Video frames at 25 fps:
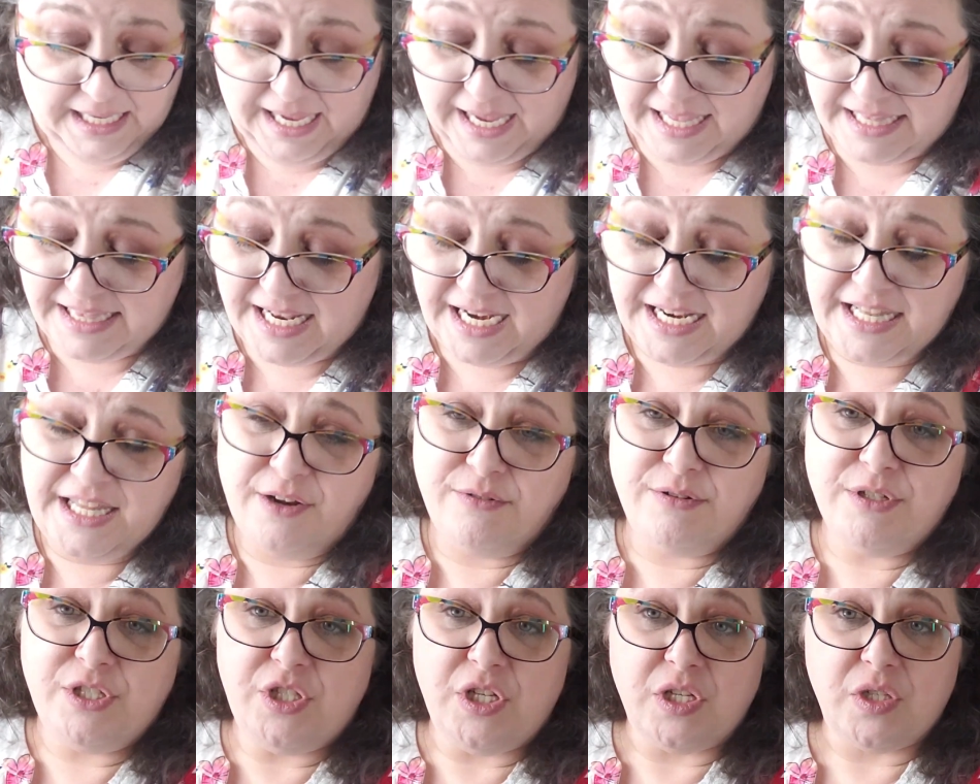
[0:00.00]
And then
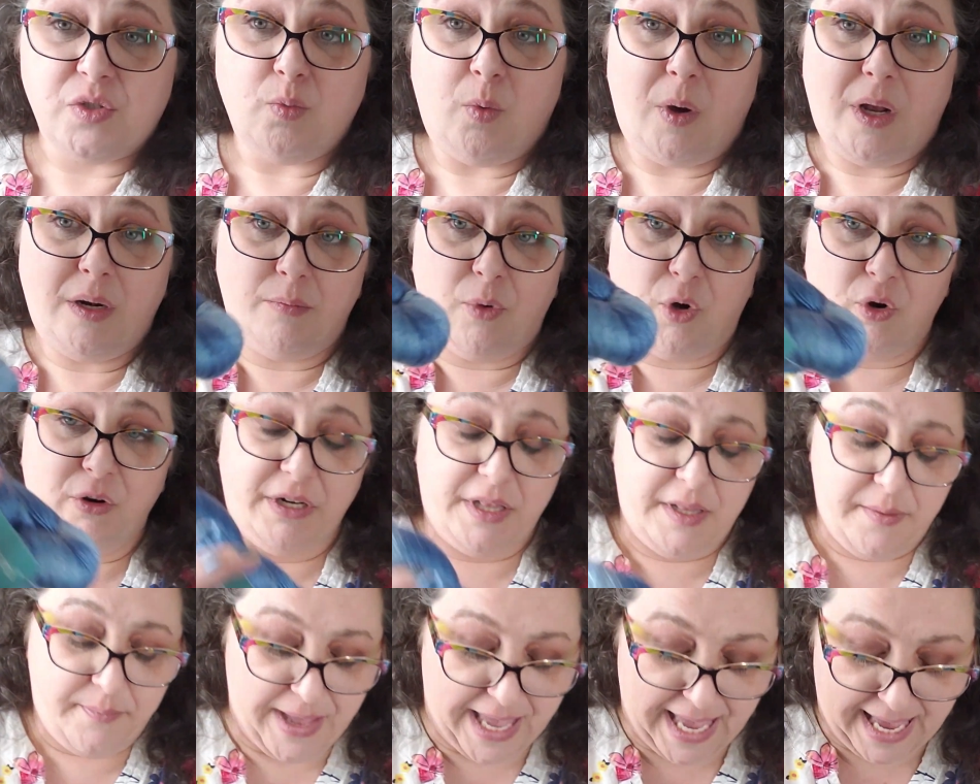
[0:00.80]
there was just one more
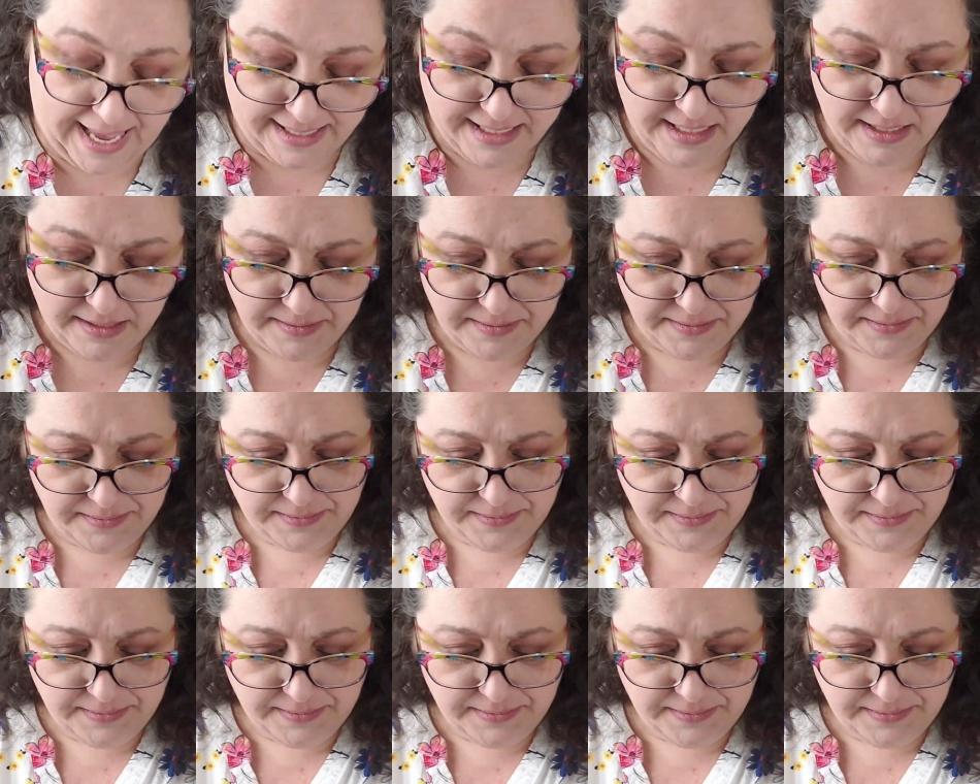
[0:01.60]
in the bag.